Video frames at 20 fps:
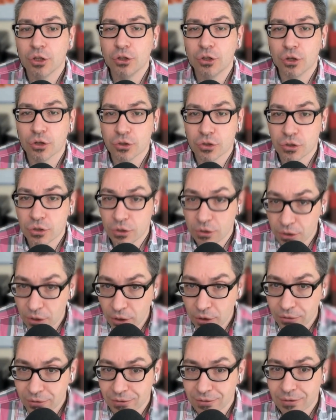does
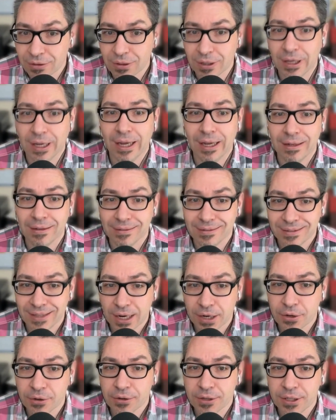not
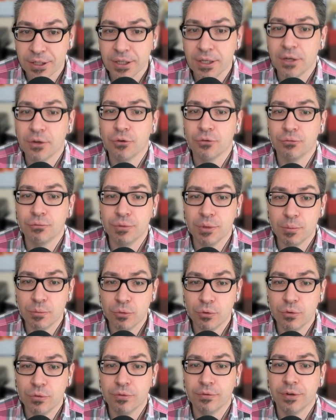entirely
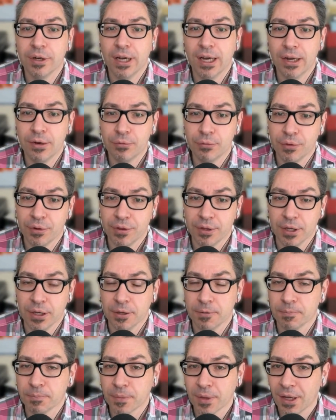remove everything.
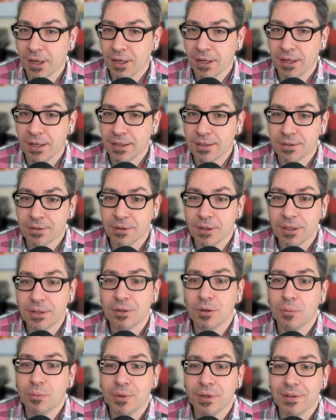It's a
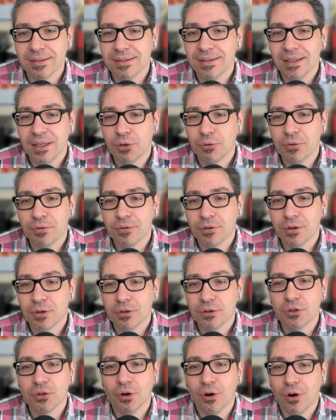little bit the
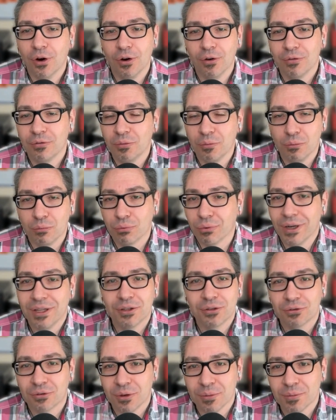equivalent of
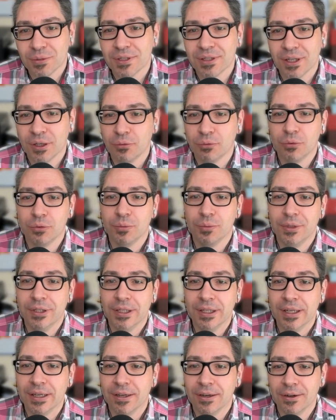breadcrumbs that would
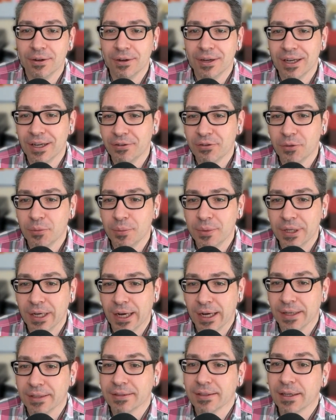be uh, left
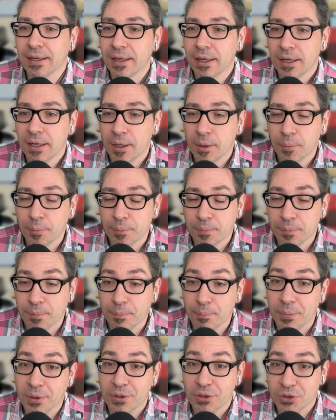behind.
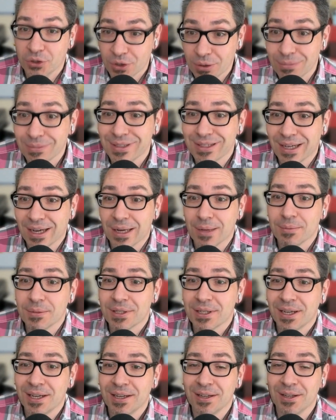But
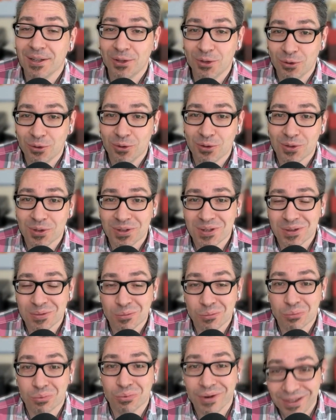sometimes those
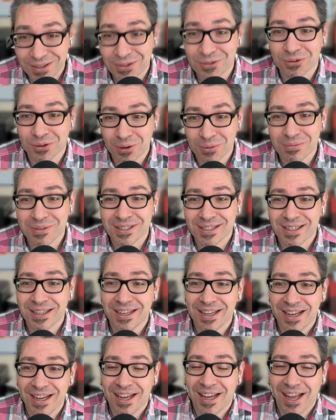breadcrumbs
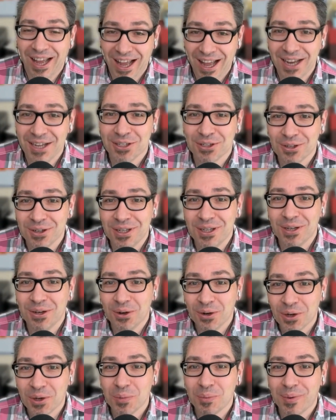actually
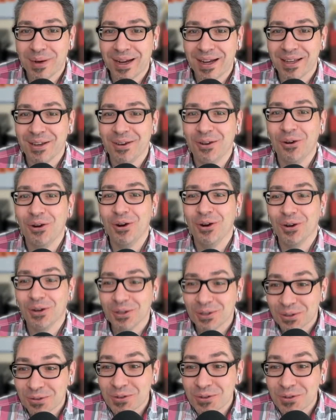occupy a lot